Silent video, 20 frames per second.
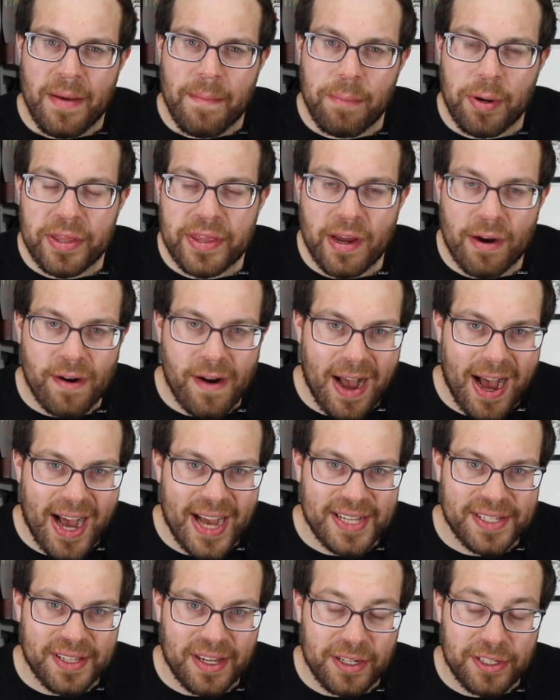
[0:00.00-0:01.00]
put their
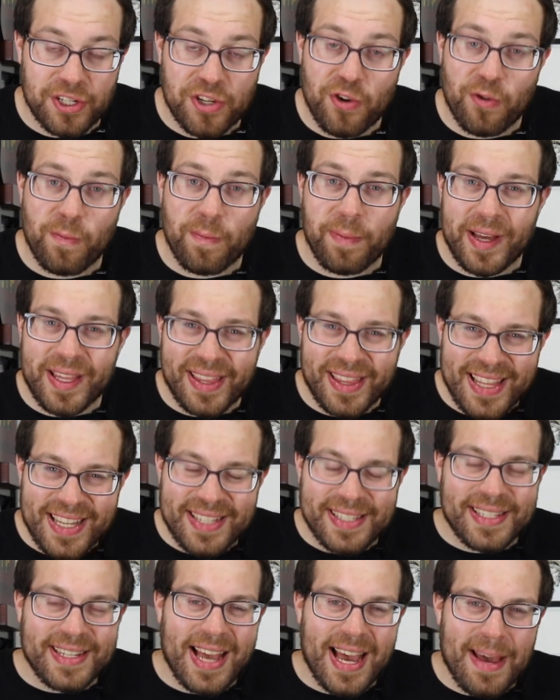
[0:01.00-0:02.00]
eyes onto, but
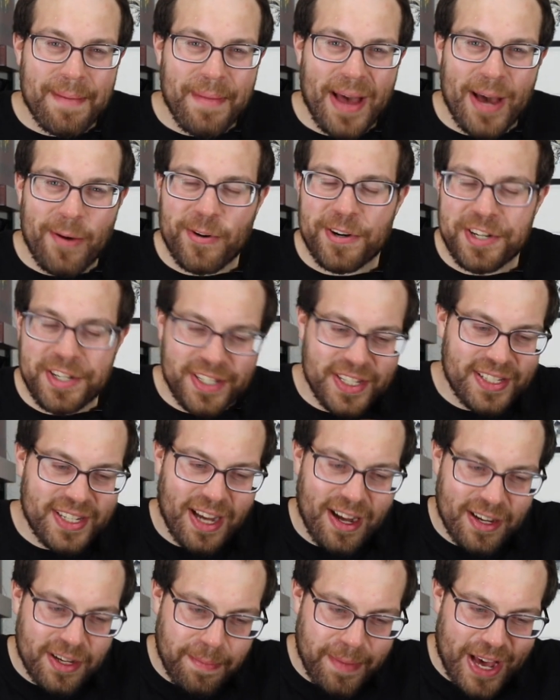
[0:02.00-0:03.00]
this time I want to just
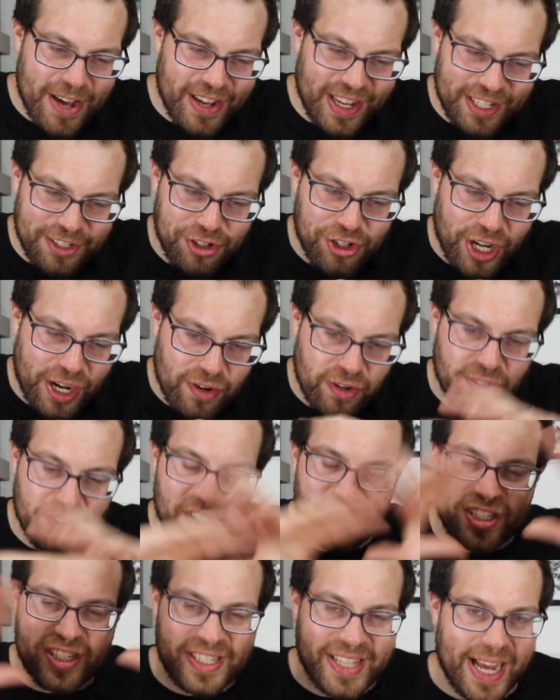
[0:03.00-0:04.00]
talk about a general
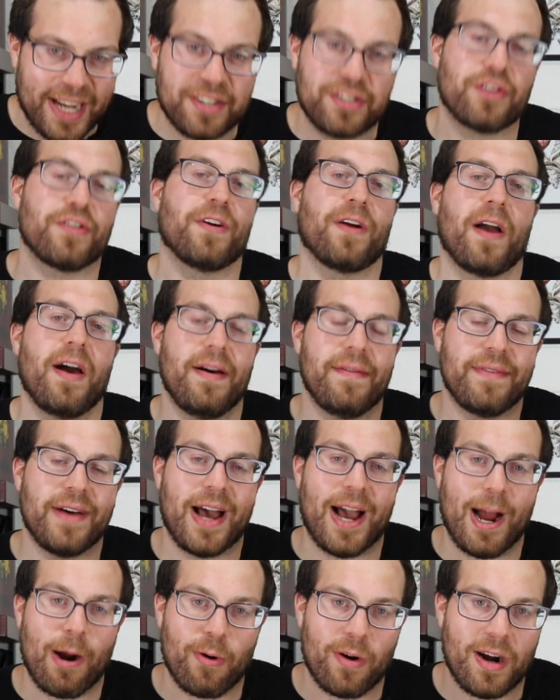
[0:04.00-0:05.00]
sector of
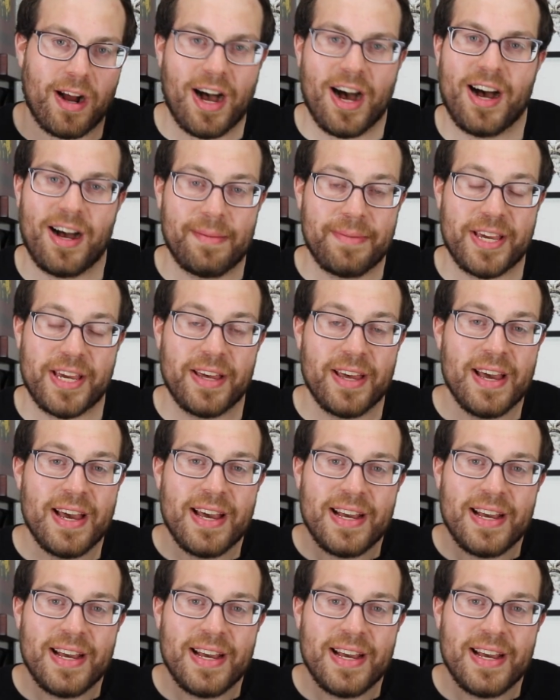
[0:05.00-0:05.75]
our hobby.